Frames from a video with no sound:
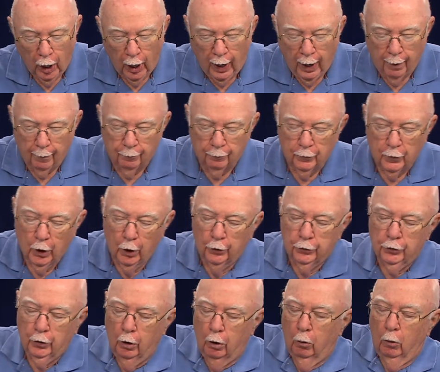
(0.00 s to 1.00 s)
Um,
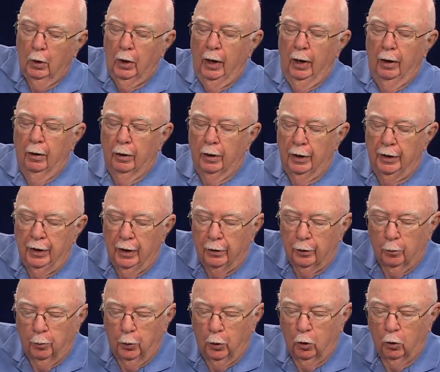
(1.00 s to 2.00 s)
so uh,
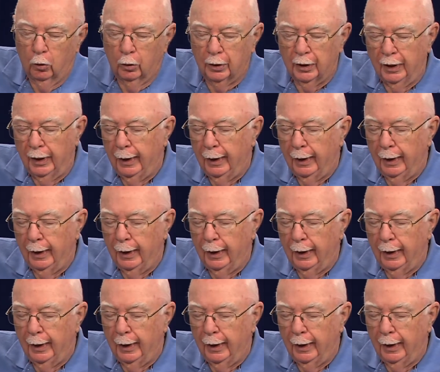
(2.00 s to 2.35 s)
another poll,